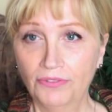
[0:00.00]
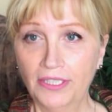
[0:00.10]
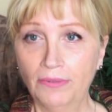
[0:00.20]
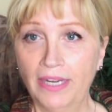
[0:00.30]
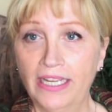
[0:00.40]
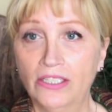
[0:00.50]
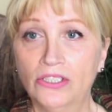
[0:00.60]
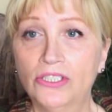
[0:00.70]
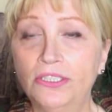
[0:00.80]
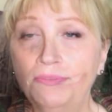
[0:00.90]

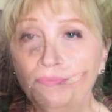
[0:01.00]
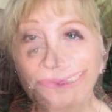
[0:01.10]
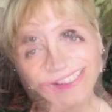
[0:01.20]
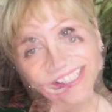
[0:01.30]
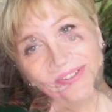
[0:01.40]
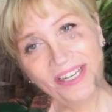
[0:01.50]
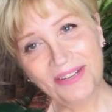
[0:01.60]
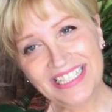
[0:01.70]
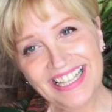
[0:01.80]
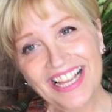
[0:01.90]
range. So
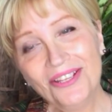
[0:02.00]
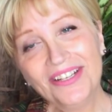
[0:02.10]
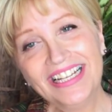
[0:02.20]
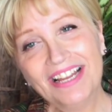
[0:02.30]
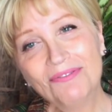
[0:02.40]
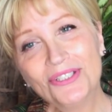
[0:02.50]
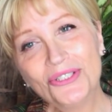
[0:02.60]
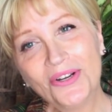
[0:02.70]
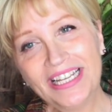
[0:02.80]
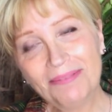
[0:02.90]
anyways, thank you again for
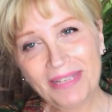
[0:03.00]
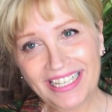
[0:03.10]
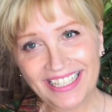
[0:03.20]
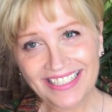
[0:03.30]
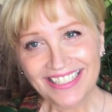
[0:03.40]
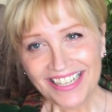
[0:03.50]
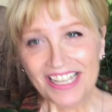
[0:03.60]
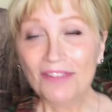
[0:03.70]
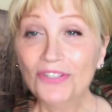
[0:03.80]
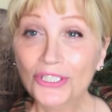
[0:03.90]
joining me.
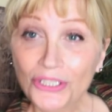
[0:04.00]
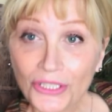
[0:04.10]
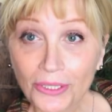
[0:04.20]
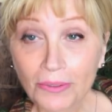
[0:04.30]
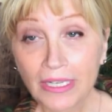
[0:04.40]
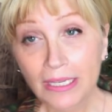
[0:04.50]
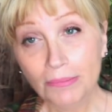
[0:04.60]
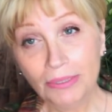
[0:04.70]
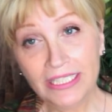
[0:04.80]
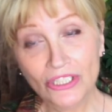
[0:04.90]
If you're new,
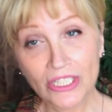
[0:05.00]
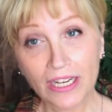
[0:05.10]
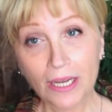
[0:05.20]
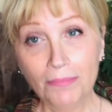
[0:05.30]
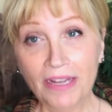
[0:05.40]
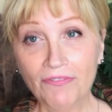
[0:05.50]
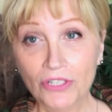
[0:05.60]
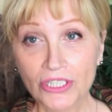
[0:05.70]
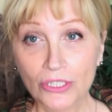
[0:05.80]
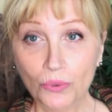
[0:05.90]
please check out my
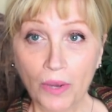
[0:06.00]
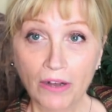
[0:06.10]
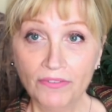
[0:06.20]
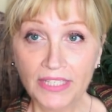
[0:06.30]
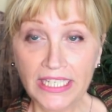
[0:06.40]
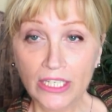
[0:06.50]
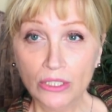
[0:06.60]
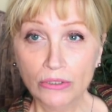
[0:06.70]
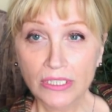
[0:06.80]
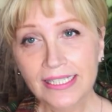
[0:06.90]
first 12
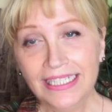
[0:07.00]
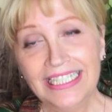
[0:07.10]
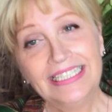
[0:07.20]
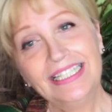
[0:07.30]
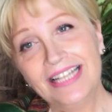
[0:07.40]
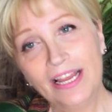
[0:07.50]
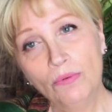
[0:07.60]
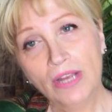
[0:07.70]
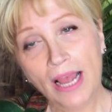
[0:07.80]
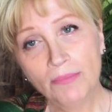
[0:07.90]
videos. Today
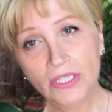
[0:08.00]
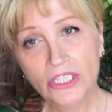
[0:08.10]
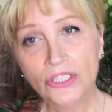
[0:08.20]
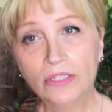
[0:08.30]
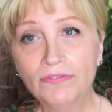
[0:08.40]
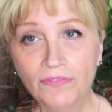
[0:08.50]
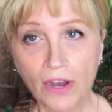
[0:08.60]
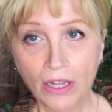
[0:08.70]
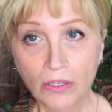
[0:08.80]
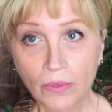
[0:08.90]
I'm going to do a
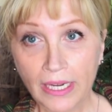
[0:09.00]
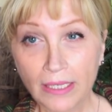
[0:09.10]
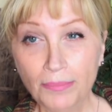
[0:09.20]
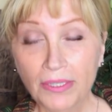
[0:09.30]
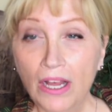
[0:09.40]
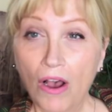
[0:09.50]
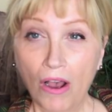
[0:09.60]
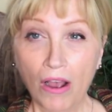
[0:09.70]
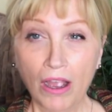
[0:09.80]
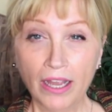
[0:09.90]
follow-up
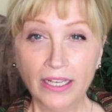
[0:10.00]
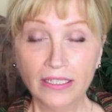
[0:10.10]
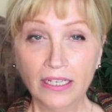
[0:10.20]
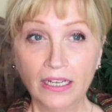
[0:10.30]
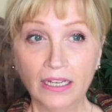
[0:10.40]
on